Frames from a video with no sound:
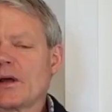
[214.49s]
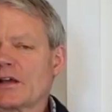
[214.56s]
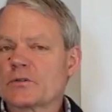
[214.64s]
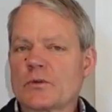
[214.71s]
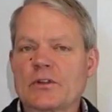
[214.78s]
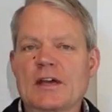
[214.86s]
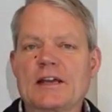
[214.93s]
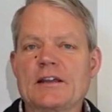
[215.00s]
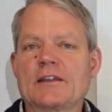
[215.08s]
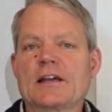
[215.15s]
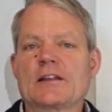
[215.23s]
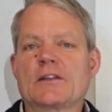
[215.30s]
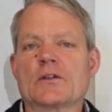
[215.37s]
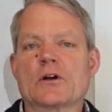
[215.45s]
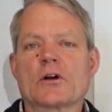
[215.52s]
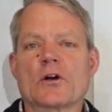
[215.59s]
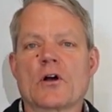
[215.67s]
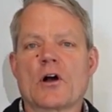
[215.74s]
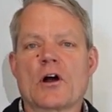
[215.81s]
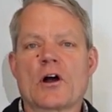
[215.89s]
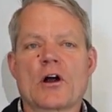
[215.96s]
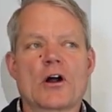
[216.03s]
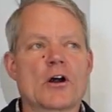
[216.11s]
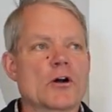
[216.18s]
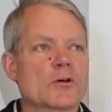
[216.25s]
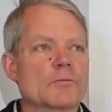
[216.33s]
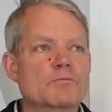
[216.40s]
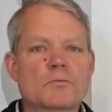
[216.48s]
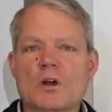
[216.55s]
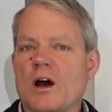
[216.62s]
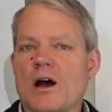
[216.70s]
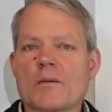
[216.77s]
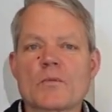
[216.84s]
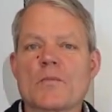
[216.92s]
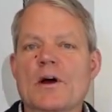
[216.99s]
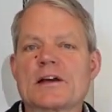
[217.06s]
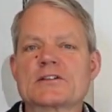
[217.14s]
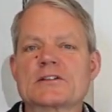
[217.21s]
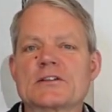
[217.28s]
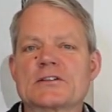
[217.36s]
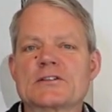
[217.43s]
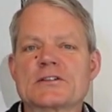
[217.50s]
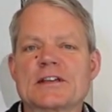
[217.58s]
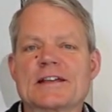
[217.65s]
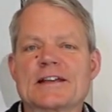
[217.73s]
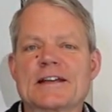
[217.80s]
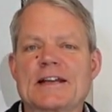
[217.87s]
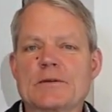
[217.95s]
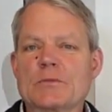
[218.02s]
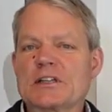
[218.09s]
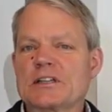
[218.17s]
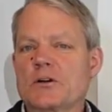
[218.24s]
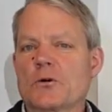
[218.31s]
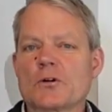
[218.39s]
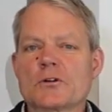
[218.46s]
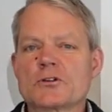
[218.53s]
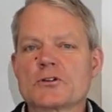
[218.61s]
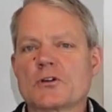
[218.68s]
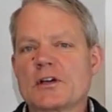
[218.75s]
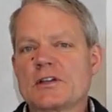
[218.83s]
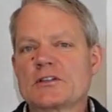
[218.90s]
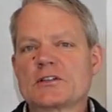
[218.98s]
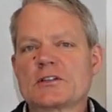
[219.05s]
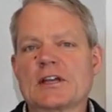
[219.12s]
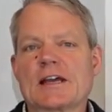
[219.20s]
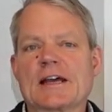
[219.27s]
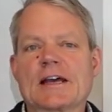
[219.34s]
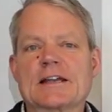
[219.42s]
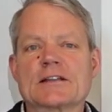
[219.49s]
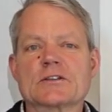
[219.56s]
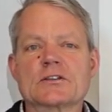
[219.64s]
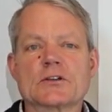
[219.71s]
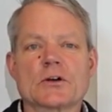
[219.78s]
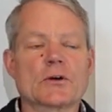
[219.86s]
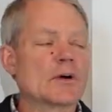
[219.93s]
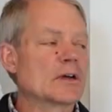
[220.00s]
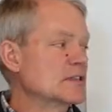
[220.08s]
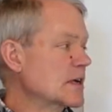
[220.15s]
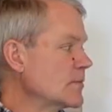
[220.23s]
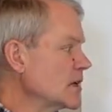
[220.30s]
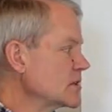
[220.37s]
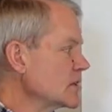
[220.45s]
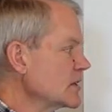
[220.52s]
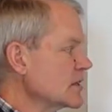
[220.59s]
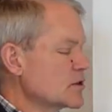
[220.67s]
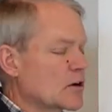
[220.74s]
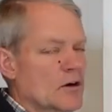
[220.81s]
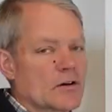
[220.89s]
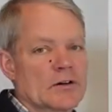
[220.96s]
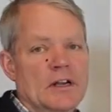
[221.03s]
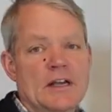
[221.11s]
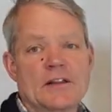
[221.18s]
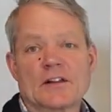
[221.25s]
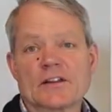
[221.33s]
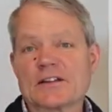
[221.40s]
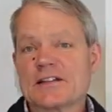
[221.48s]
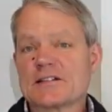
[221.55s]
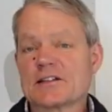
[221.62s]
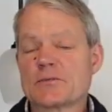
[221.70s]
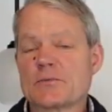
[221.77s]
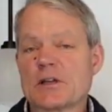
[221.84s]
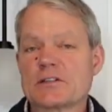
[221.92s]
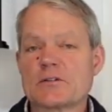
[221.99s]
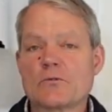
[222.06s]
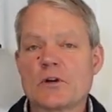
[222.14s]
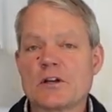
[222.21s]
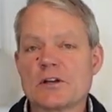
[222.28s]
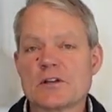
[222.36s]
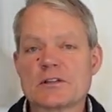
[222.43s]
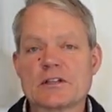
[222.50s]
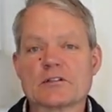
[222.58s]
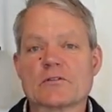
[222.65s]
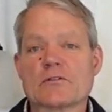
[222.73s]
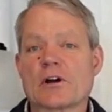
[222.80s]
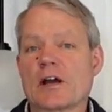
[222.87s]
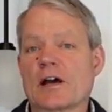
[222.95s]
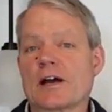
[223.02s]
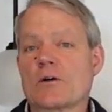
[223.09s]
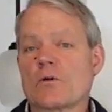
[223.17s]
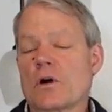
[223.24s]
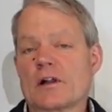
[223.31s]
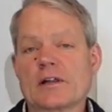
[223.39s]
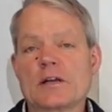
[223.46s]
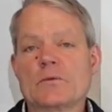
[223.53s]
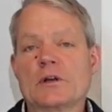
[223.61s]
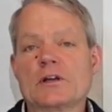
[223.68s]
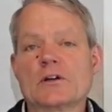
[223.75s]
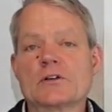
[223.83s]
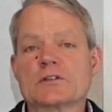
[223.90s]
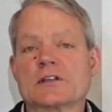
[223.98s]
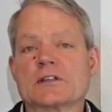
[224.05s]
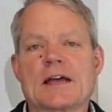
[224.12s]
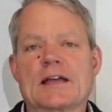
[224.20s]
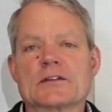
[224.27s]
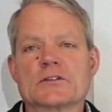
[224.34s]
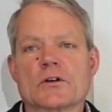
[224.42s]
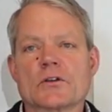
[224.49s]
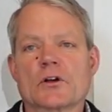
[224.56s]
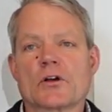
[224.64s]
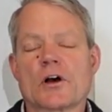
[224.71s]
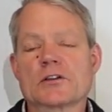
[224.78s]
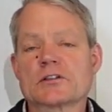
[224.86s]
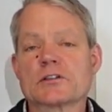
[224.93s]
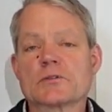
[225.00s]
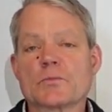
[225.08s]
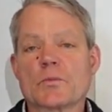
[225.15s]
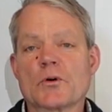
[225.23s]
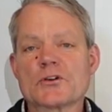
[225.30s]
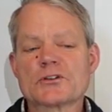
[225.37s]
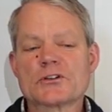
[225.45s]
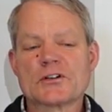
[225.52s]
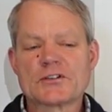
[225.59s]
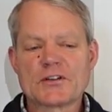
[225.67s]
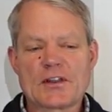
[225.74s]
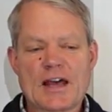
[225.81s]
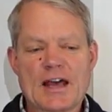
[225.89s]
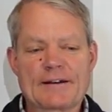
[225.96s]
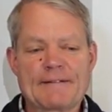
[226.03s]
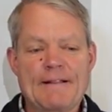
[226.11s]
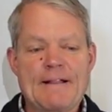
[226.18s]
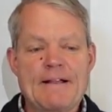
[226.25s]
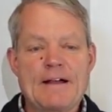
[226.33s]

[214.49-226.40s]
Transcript: As with anything, there are compromises in any material choice, and so as I mentioned, these aren't the least expensive windows, these are very high quality windows, and, and so the cost is proportional to that.